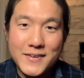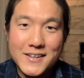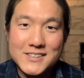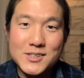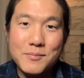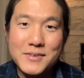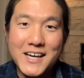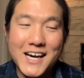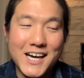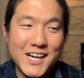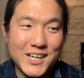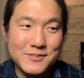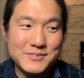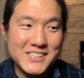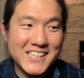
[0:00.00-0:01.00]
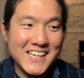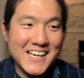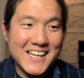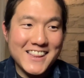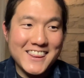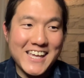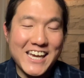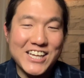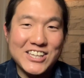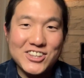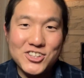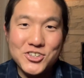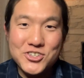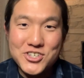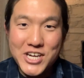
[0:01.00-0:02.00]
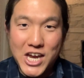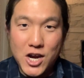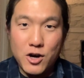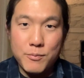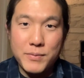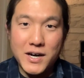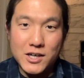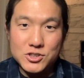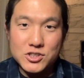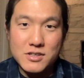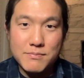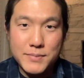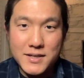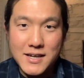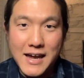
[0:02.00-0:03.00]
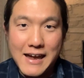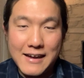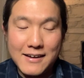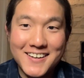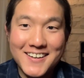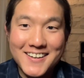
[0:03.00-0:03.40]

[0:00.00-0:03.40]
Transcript: Sometimes they do care about GPA.